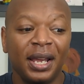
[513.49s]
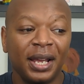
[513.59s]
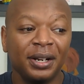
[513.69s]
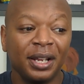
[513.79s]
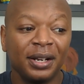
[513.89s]

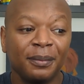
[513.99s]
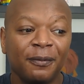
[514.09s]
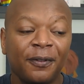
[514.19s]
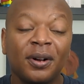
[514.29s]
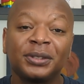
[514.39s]
and it
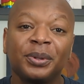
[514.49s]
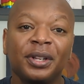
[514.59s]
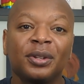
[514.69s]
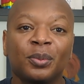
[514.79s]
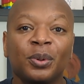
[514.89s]
falls
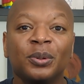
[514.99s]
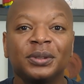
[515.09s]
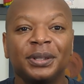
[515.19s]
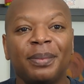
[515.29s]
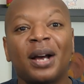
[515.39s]
within the
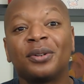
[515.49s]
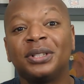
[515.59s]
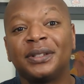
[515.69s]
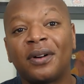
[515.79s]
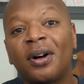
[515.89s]
rules and
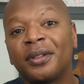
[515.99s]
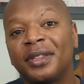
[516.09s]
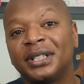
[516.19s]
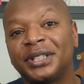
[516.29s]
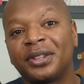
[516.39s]
boundaries of all the
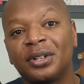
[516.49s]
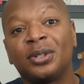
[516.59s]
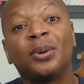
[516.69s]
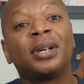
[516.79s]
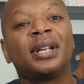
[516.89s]
things that they're
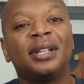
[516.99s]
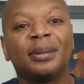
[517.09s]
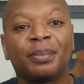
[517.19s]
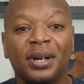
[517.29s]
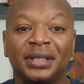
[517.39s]
doing and in
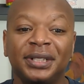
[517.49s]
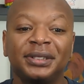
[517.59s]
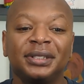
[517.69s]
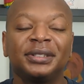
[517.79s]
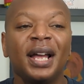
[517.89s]
the
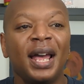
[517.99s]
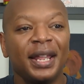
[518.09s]
processes.